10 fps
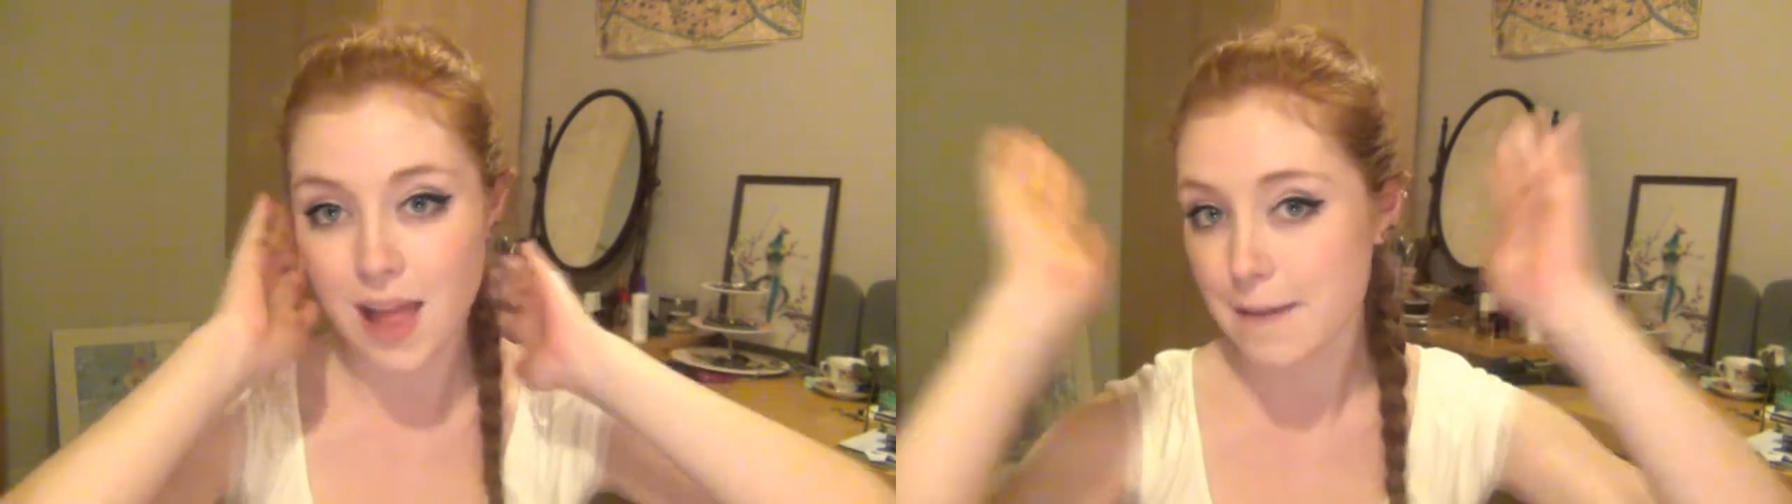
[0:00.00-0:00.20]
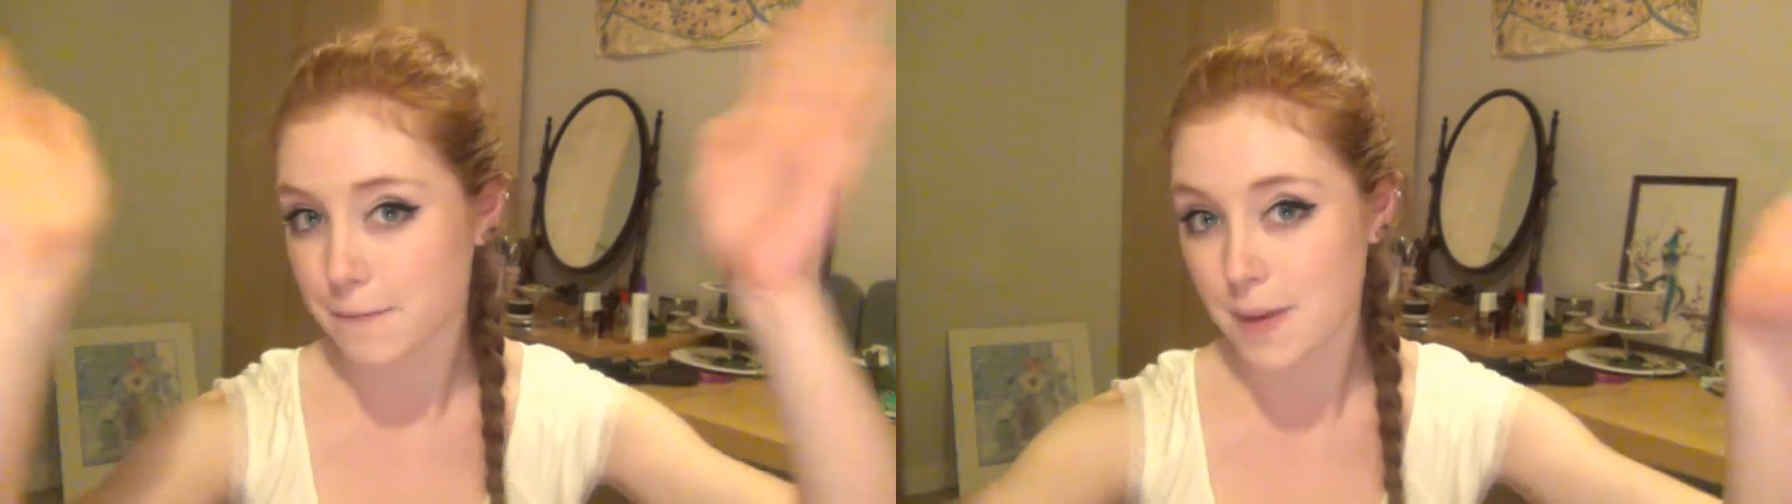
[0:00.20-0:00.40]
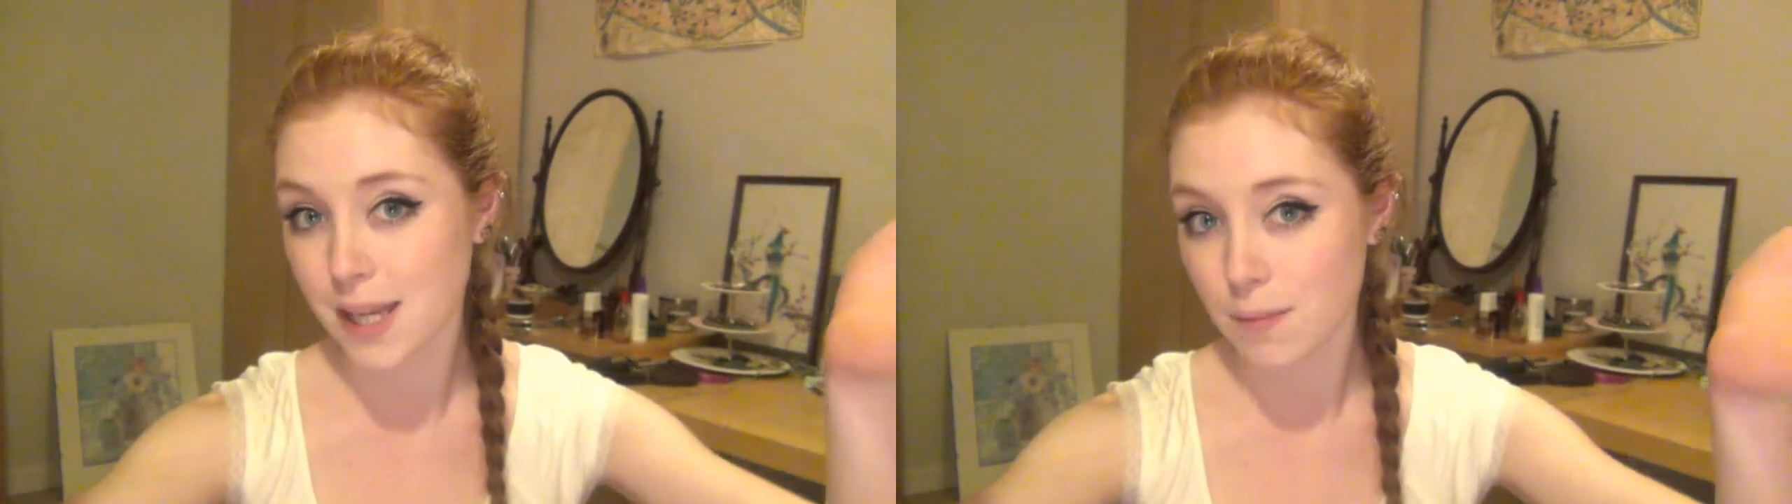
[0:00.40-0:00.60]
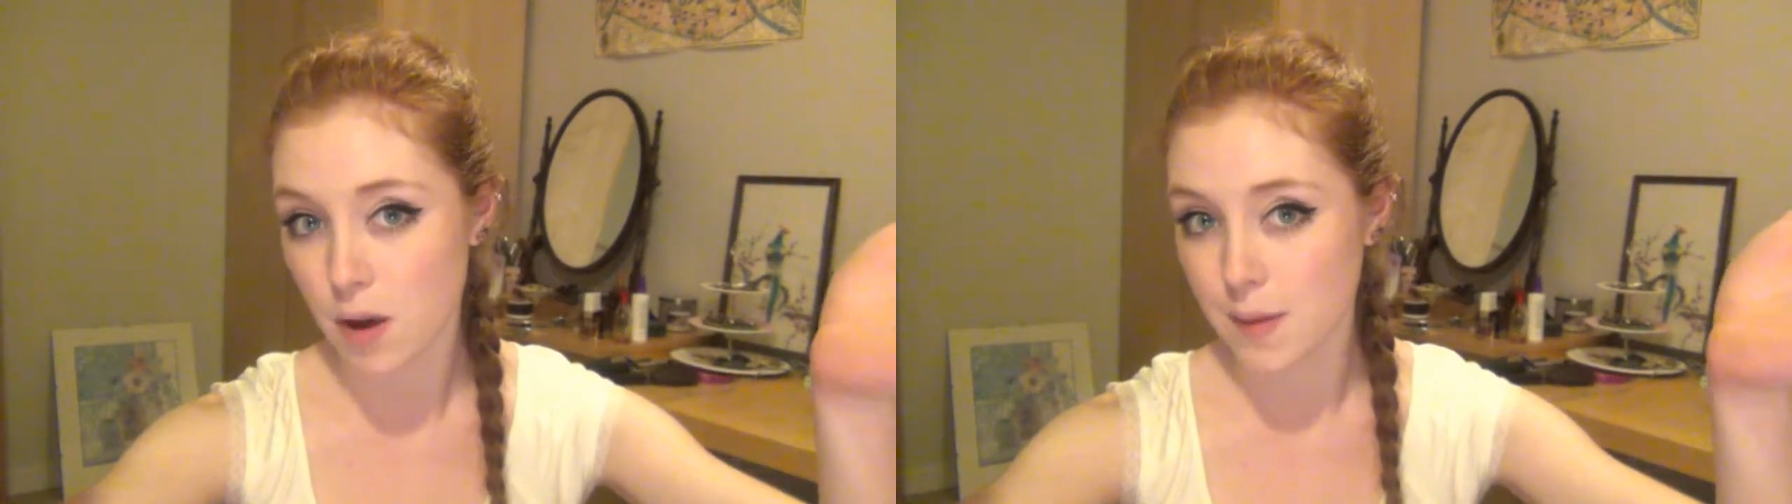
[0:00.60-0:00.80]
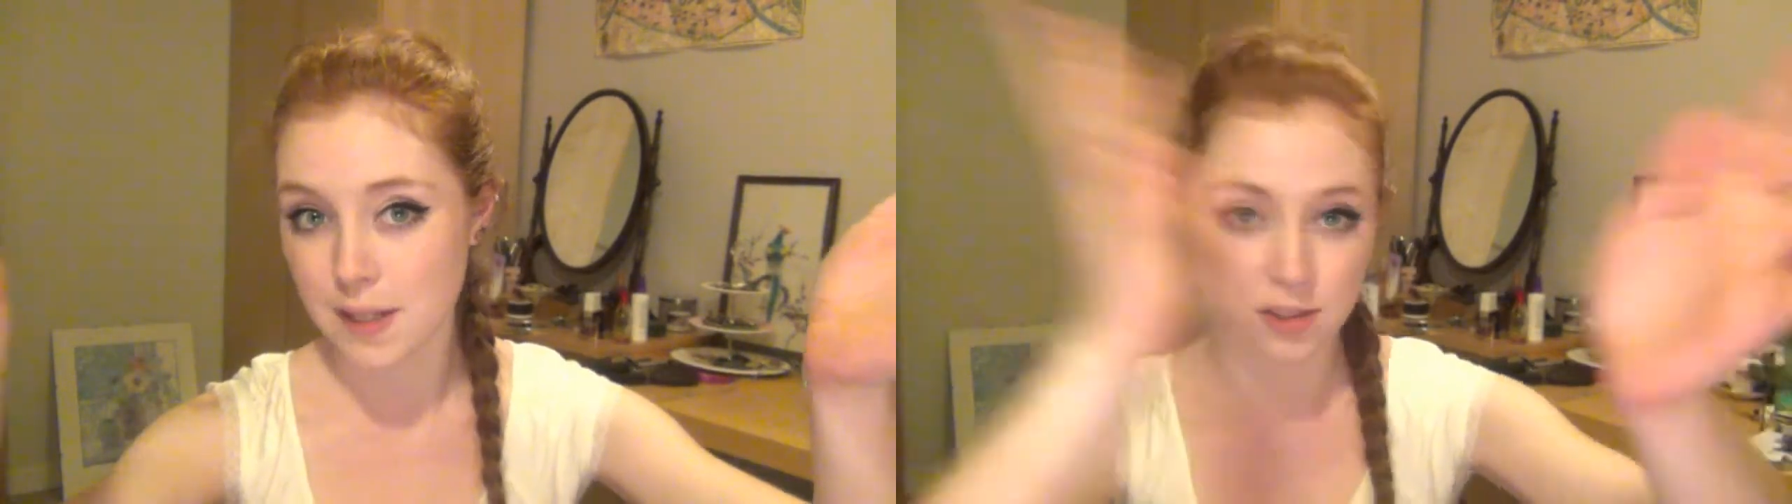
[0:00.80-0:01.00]
life for me at the
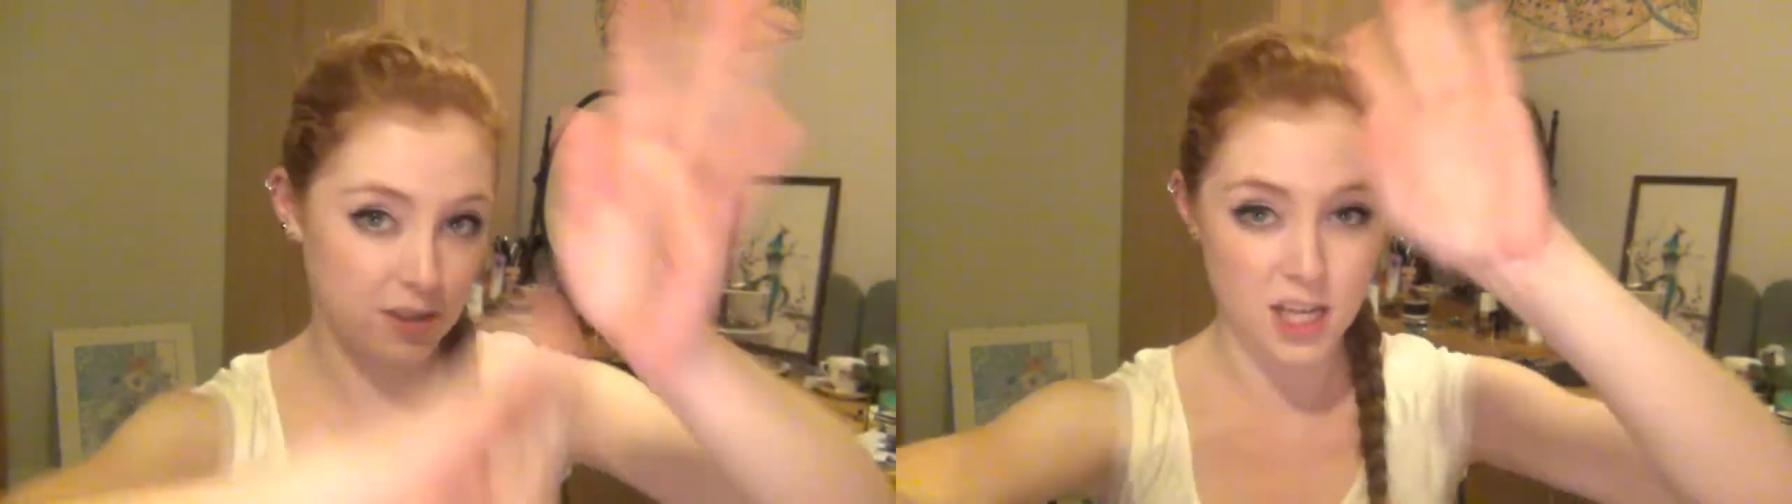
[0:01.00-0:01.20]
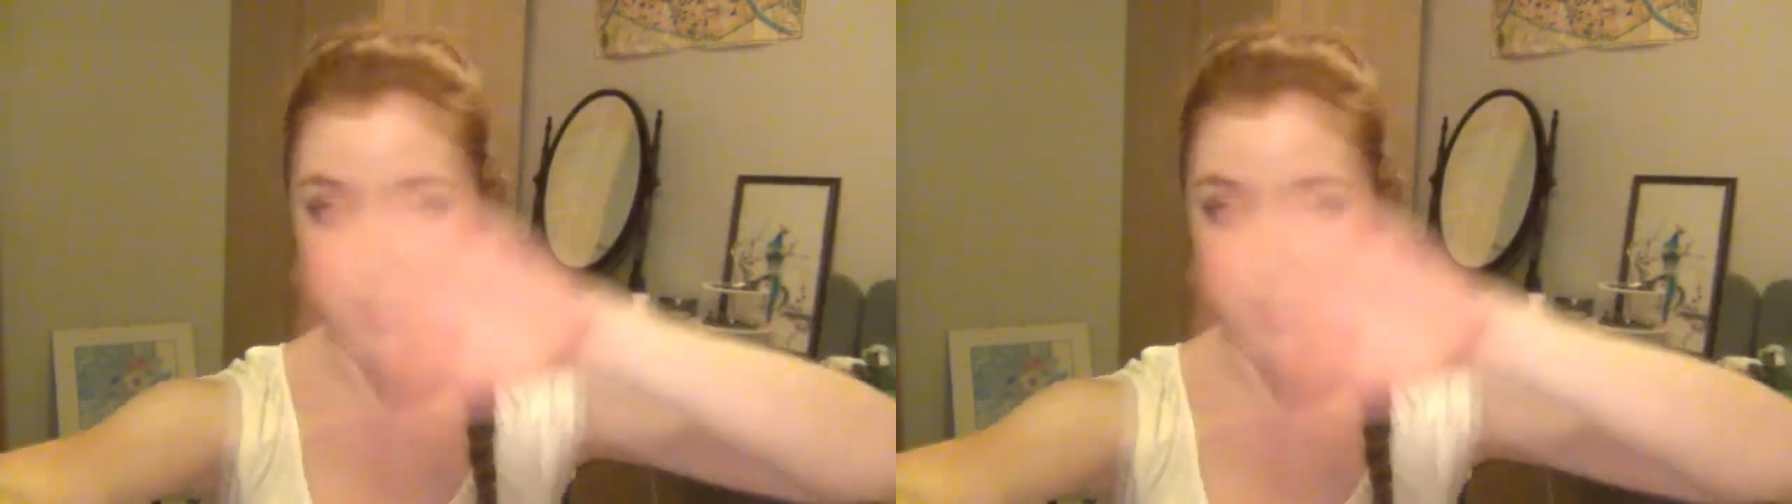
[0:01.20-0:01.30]
moment is just